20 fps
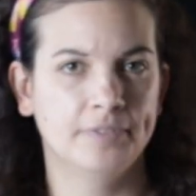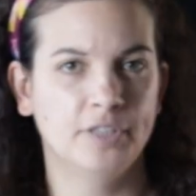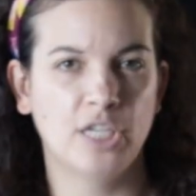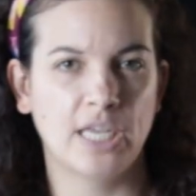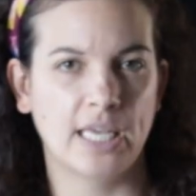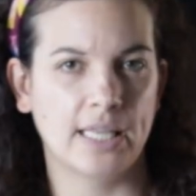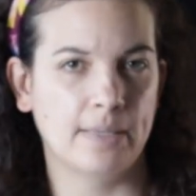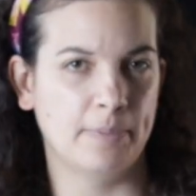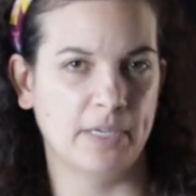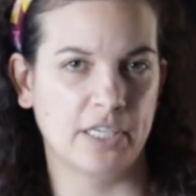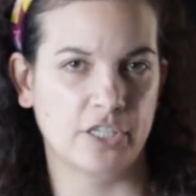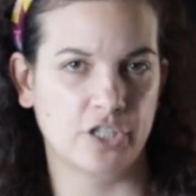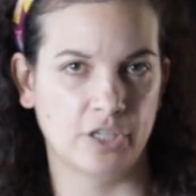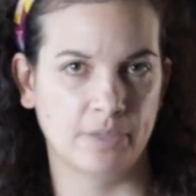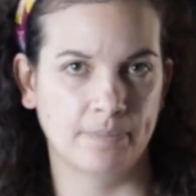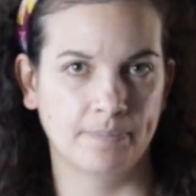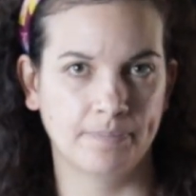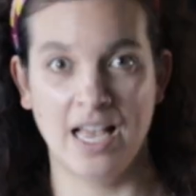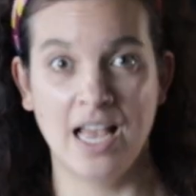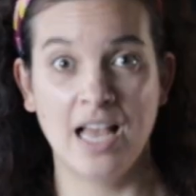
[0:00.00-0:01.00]
You get the
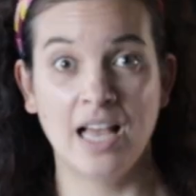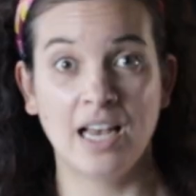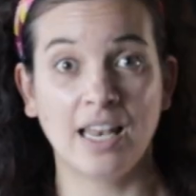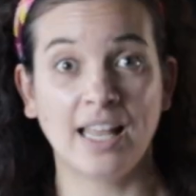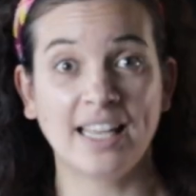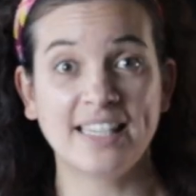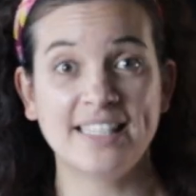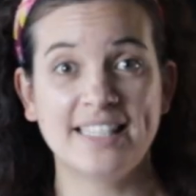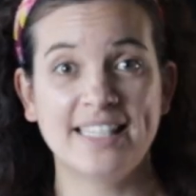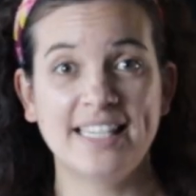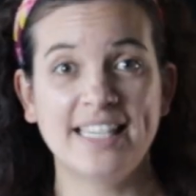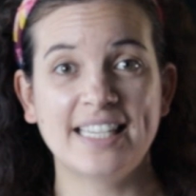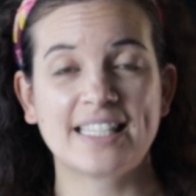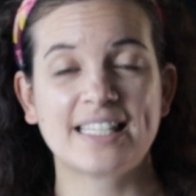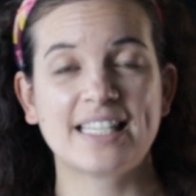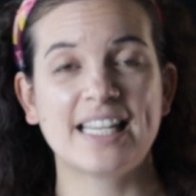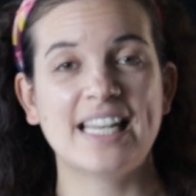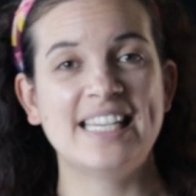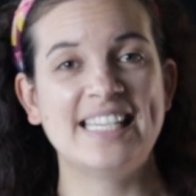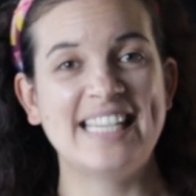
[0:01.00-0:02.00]
picture. Line
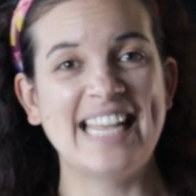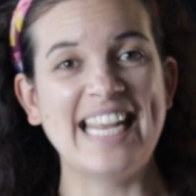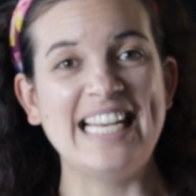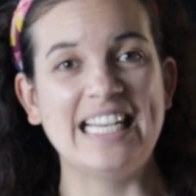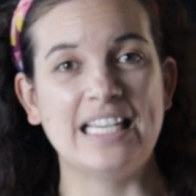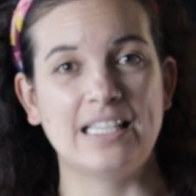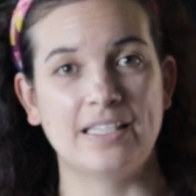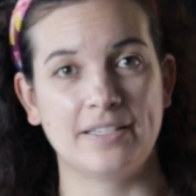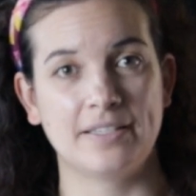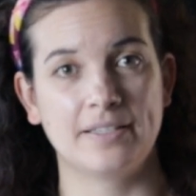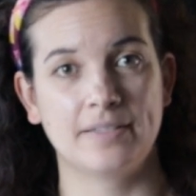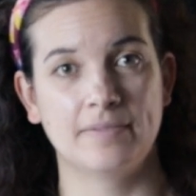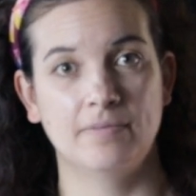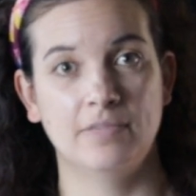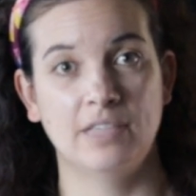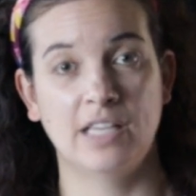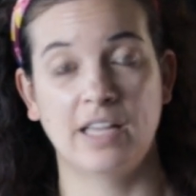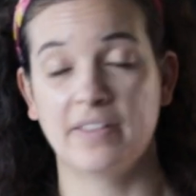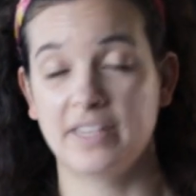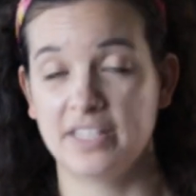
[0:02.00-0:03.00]
6, dateless.
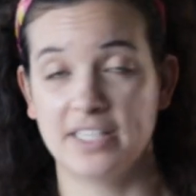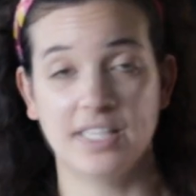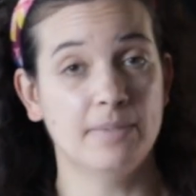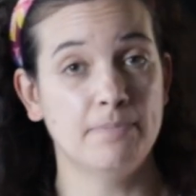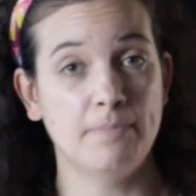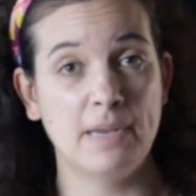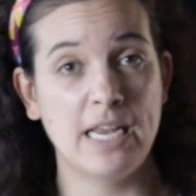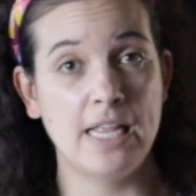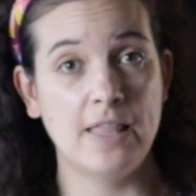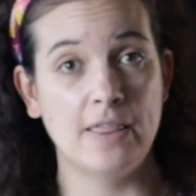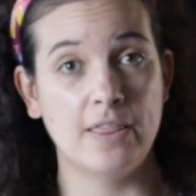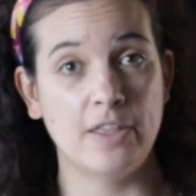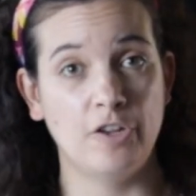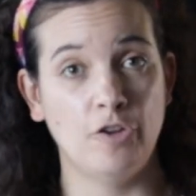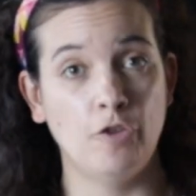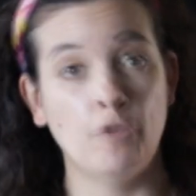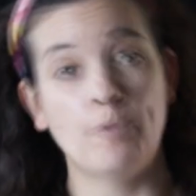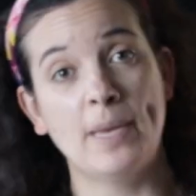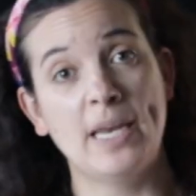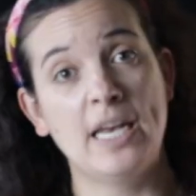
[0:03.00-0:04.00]
Now, this doesn't mean
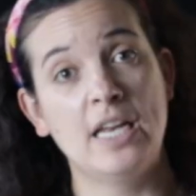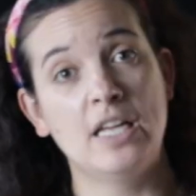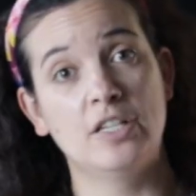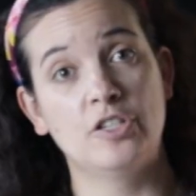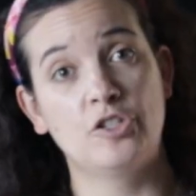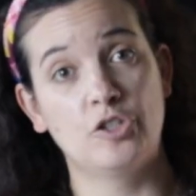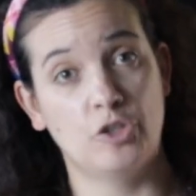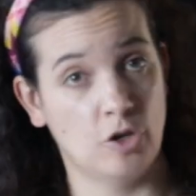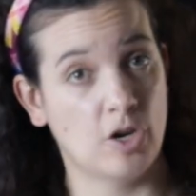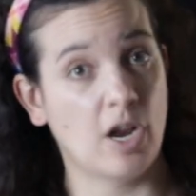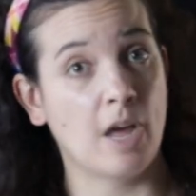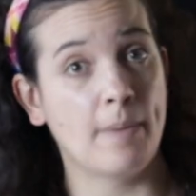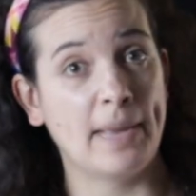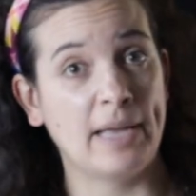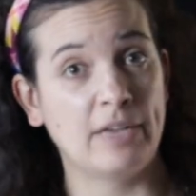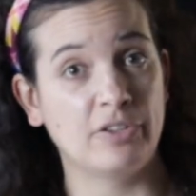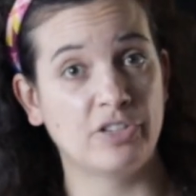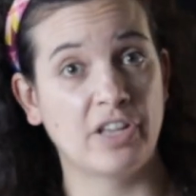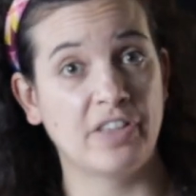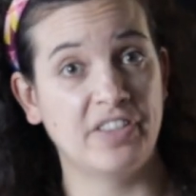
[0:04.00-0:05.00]
that you've been stood
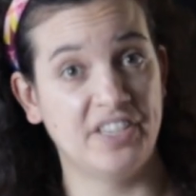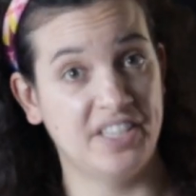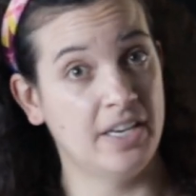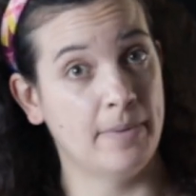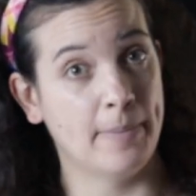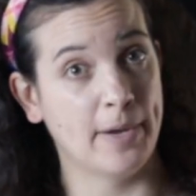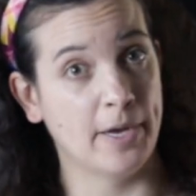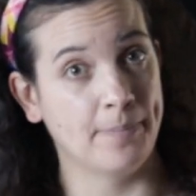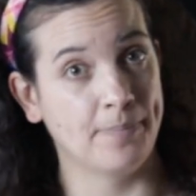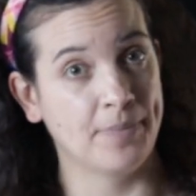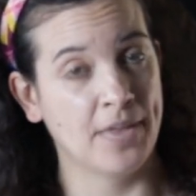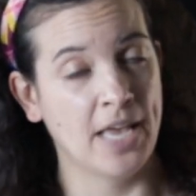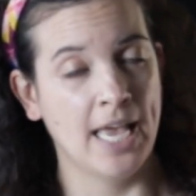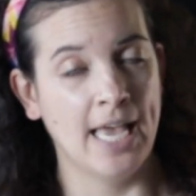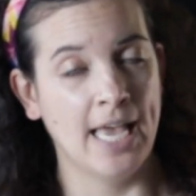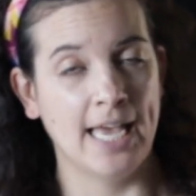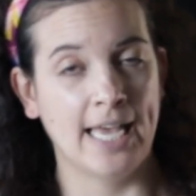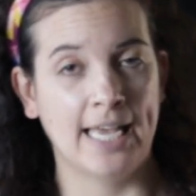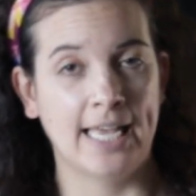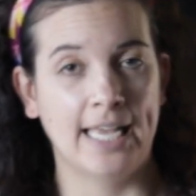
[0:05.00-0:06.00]
up outside the cinema.
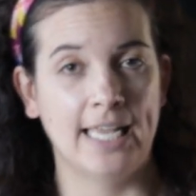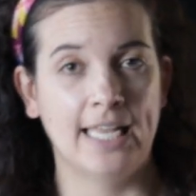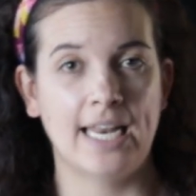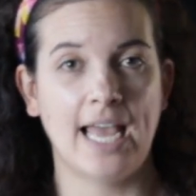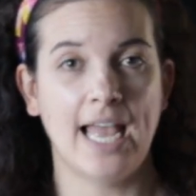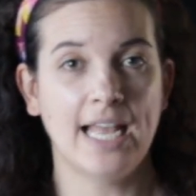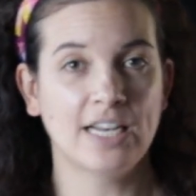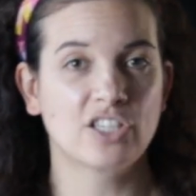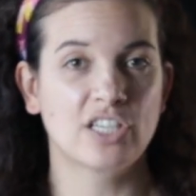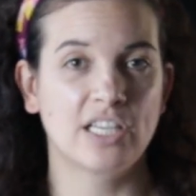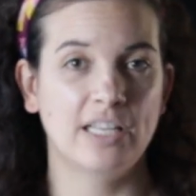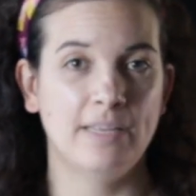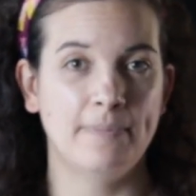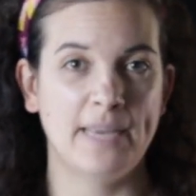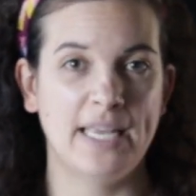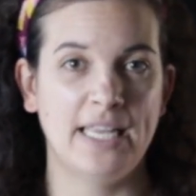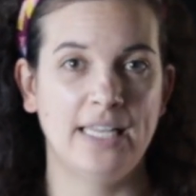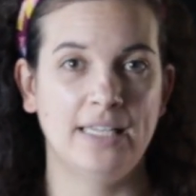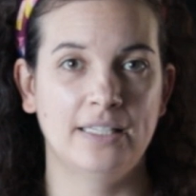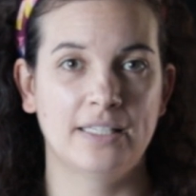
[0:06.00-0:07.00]
It actually
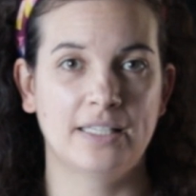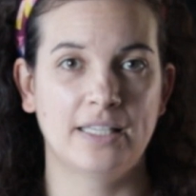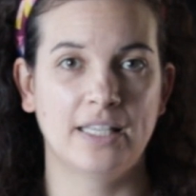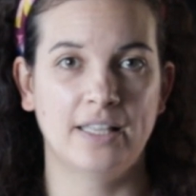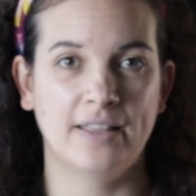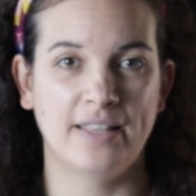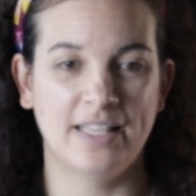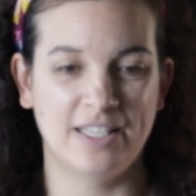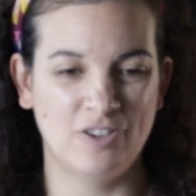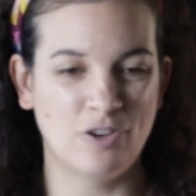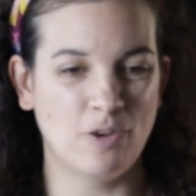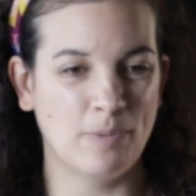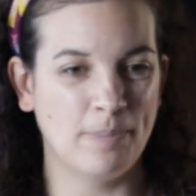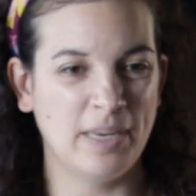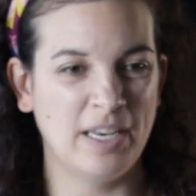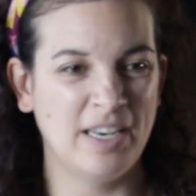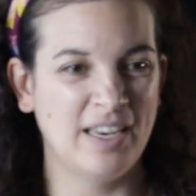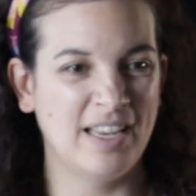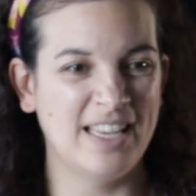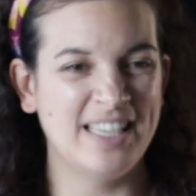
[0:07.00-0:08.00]
means that there's not
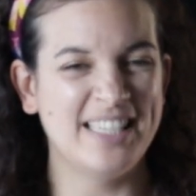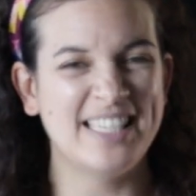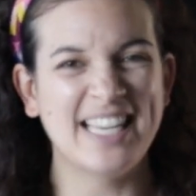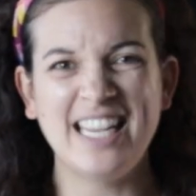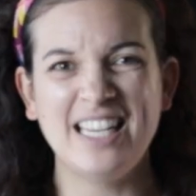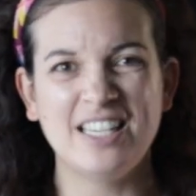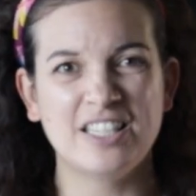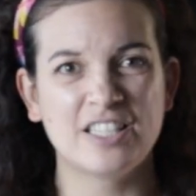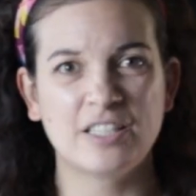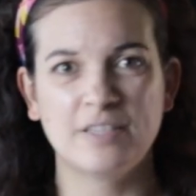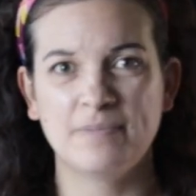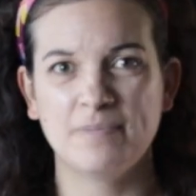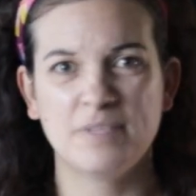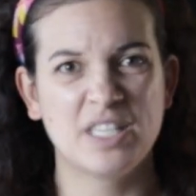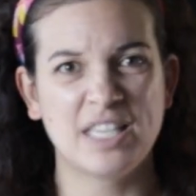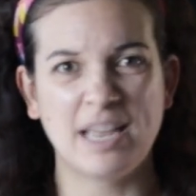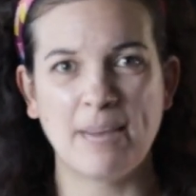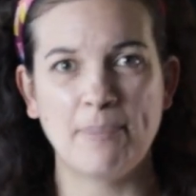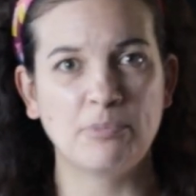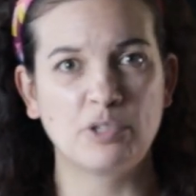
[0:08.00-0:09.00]
been a date
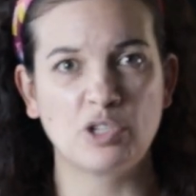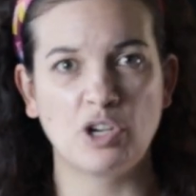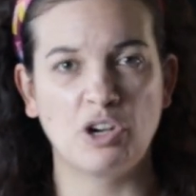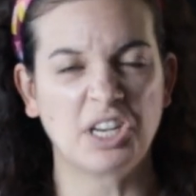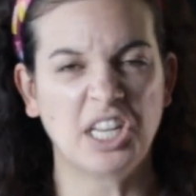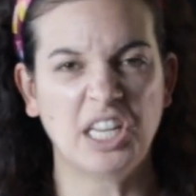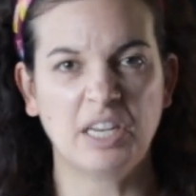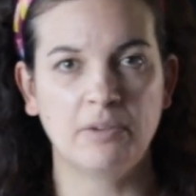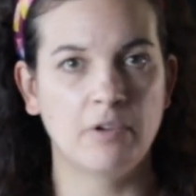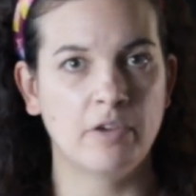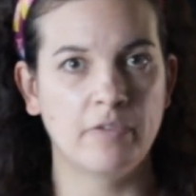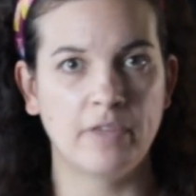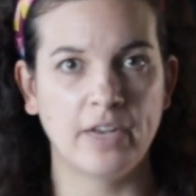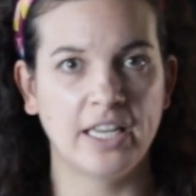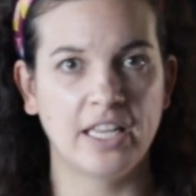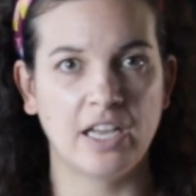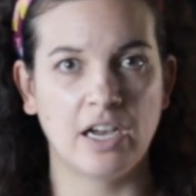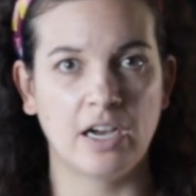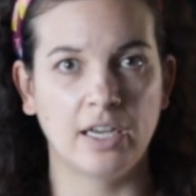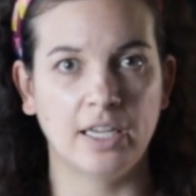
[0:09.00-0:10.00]
stamped on it of
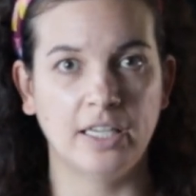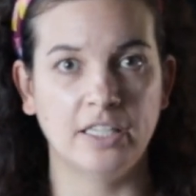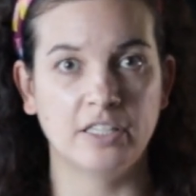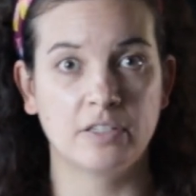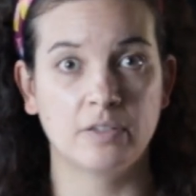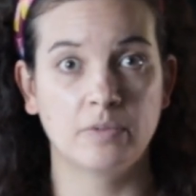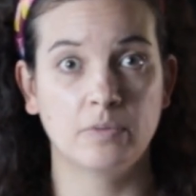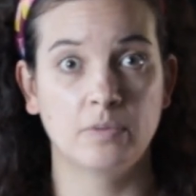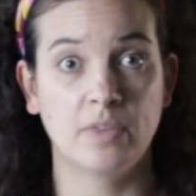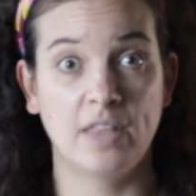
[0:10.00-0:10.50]
any kind.